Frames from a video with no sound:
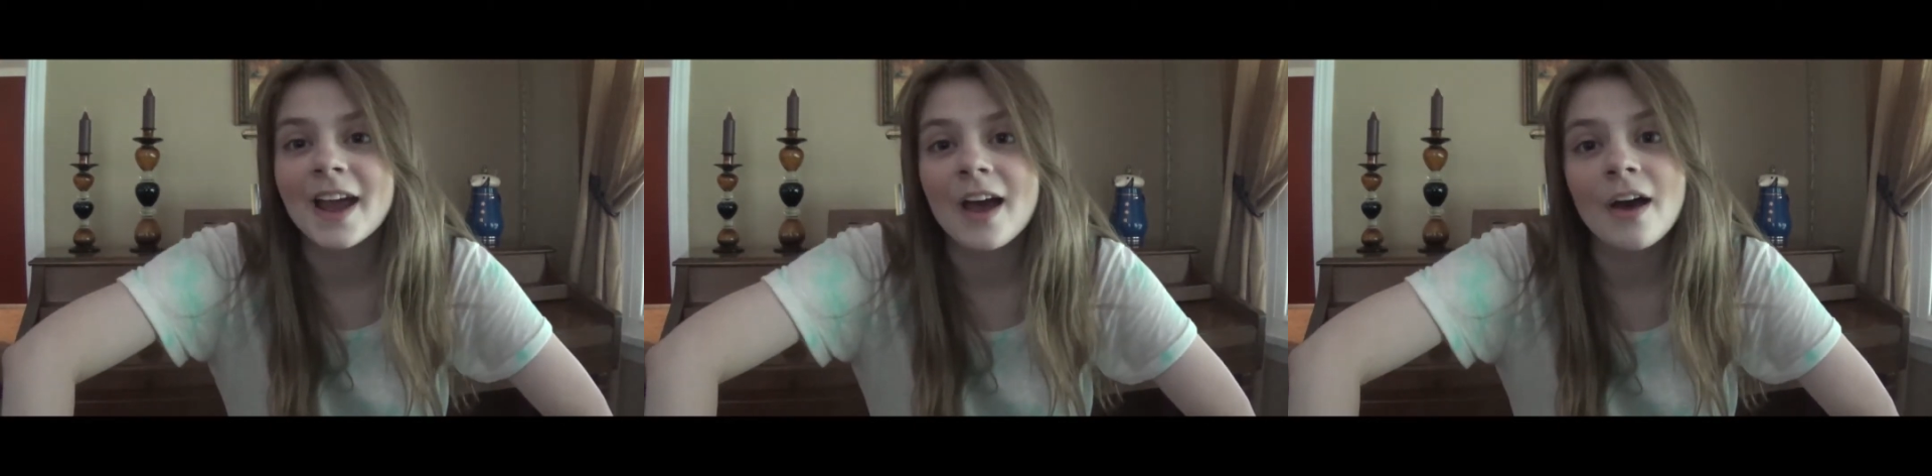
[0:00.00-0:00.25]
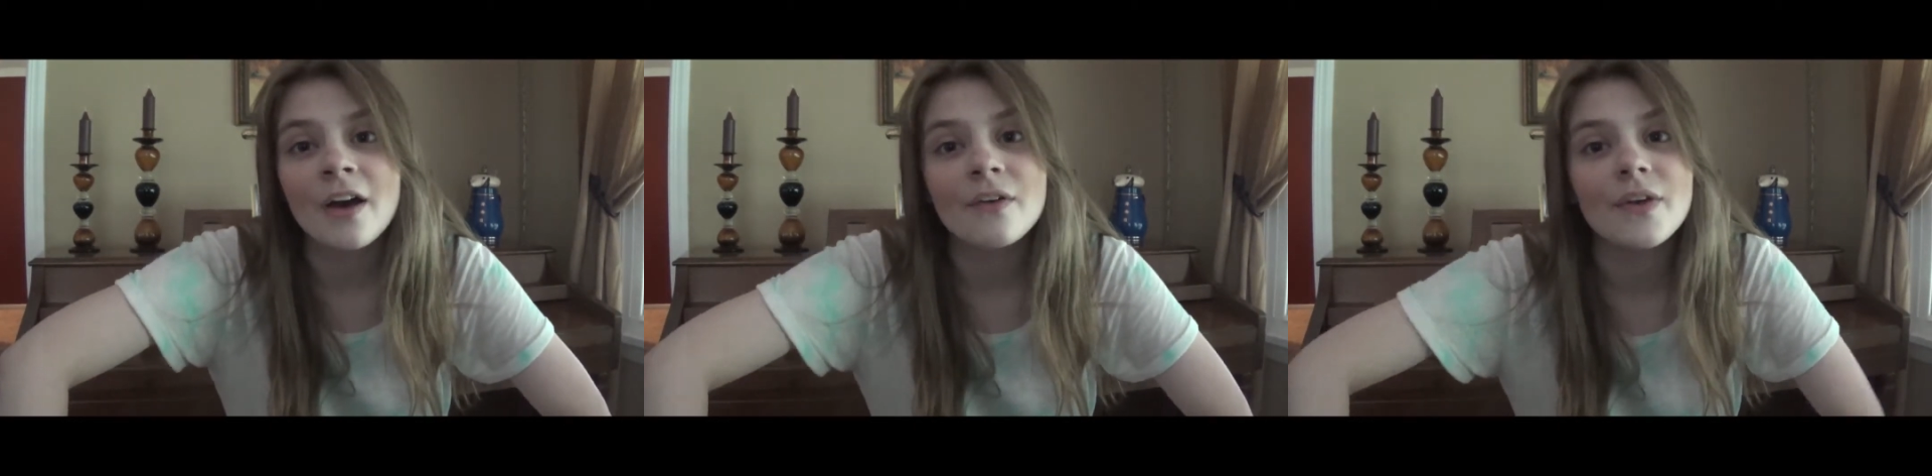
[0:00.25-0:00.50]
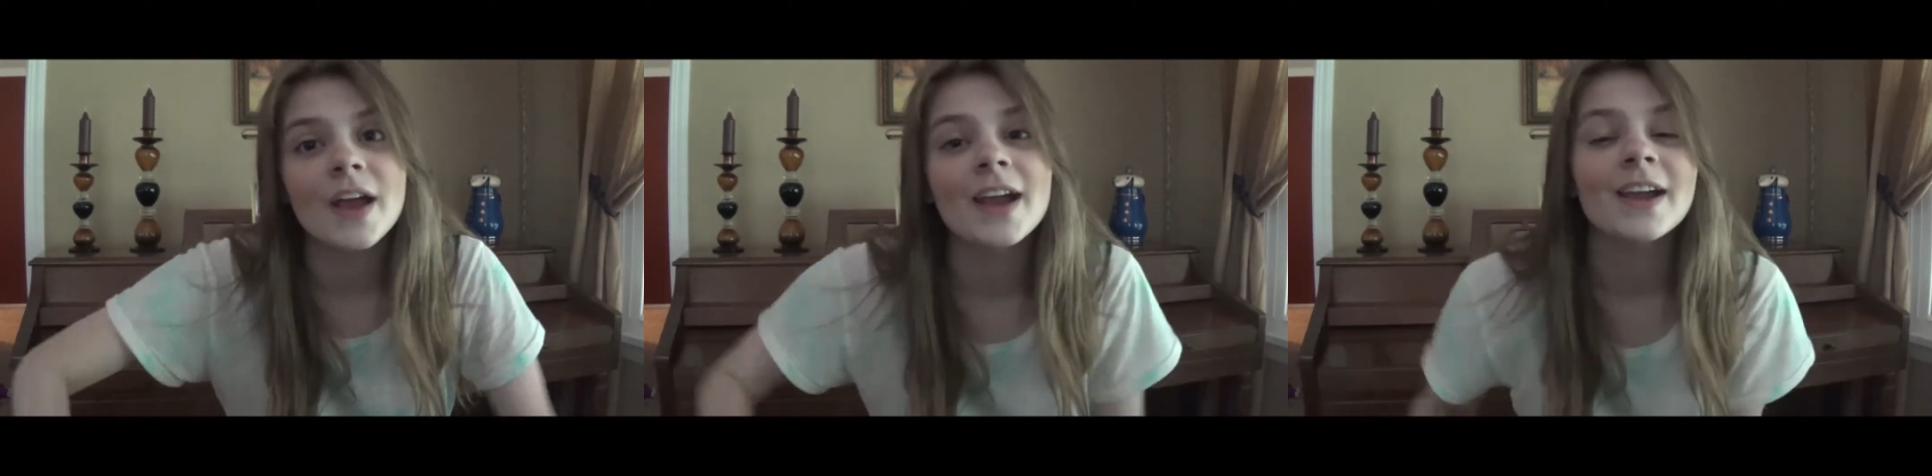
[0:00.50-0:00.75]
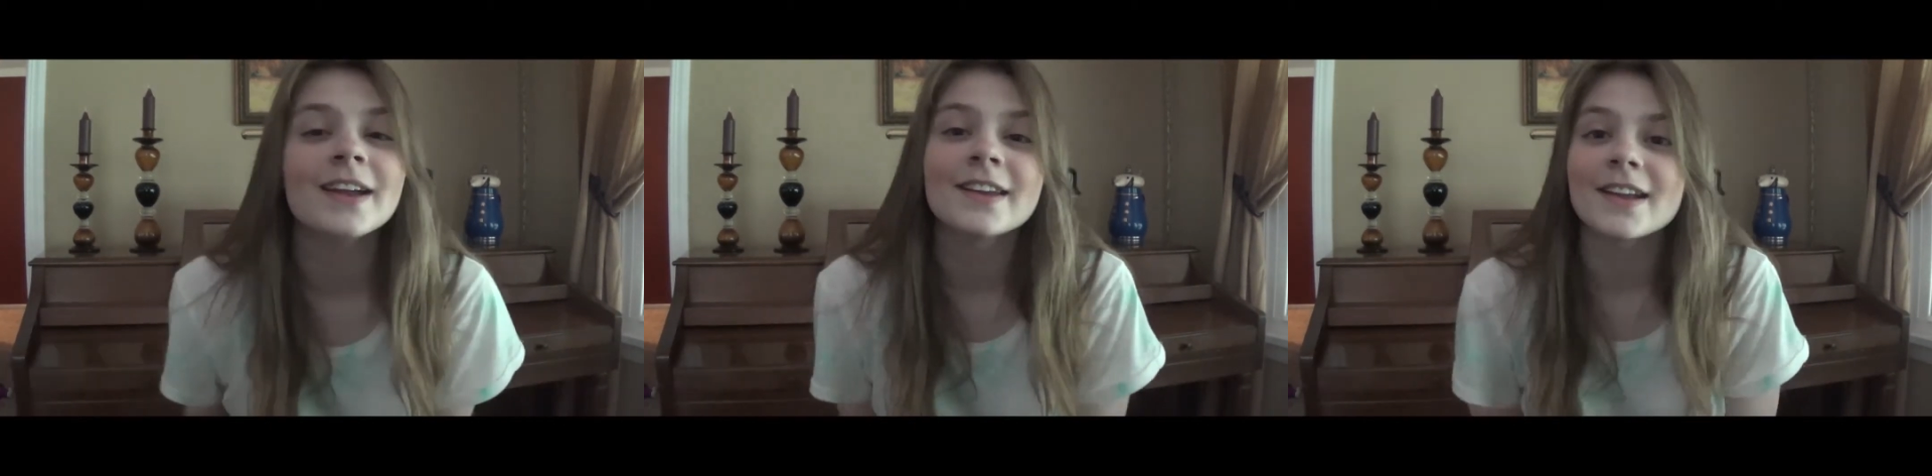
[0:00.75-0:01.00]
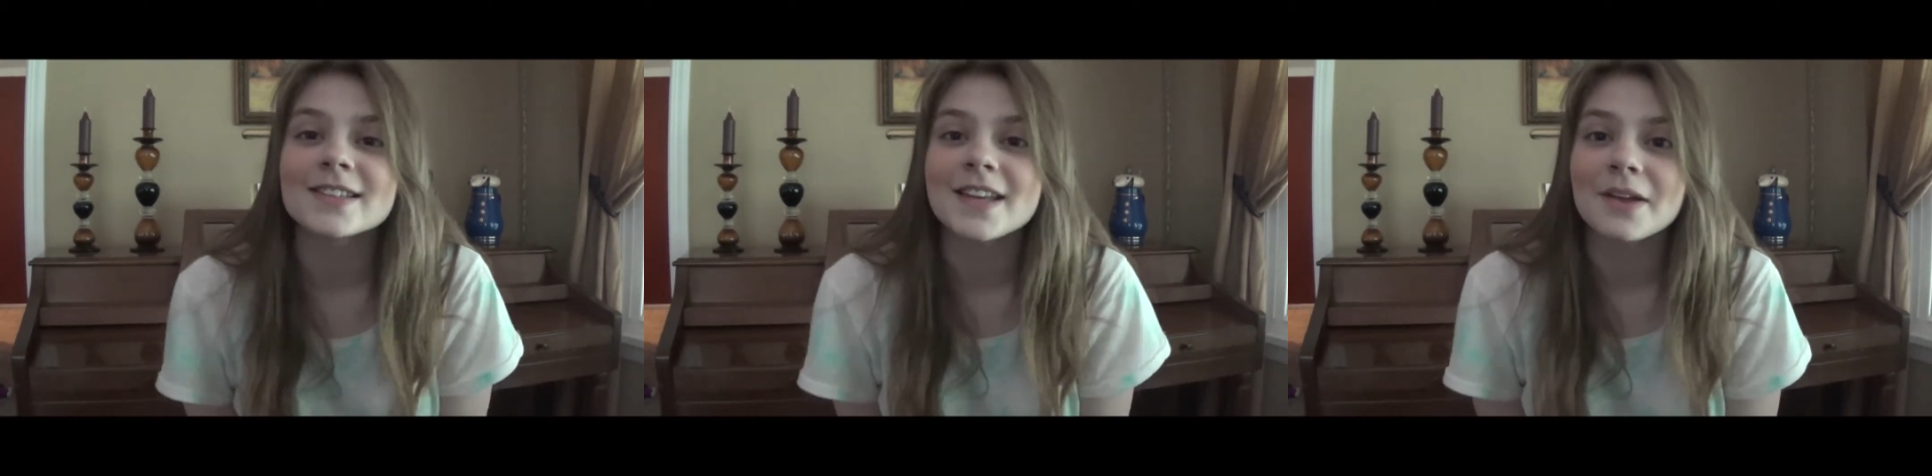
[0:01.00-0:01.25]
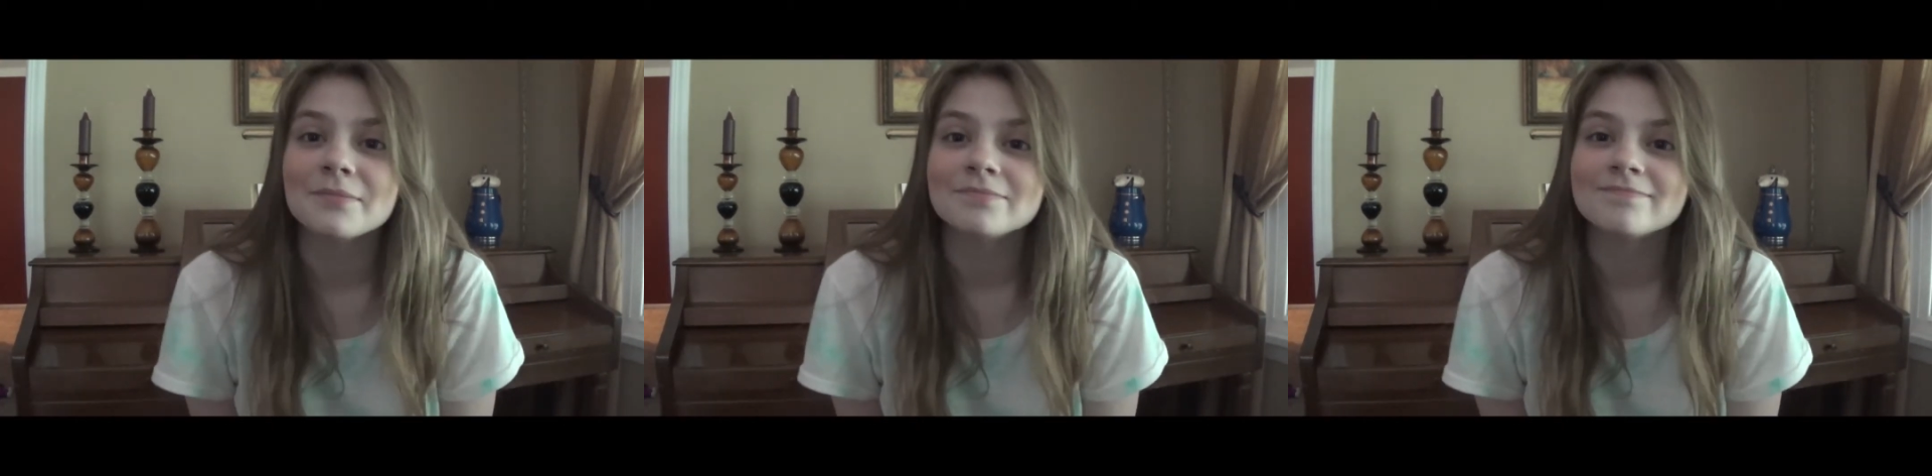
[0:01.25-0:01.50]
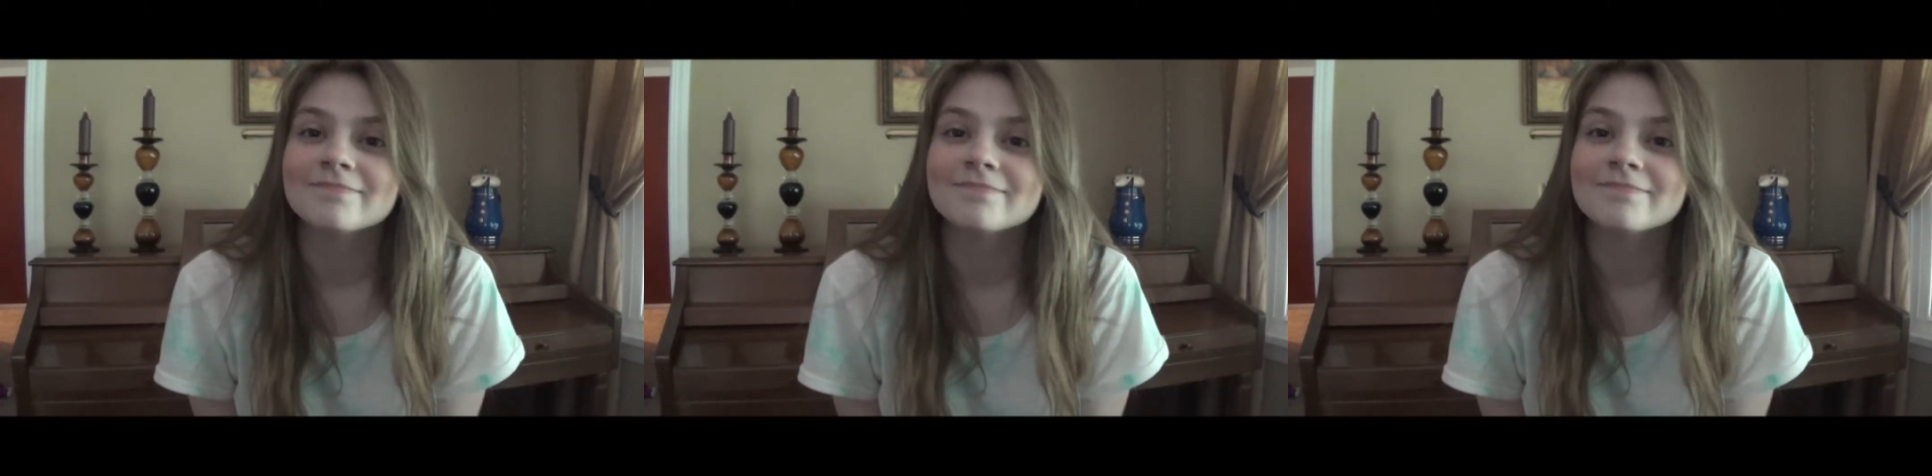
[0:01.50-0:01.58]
have a nice day.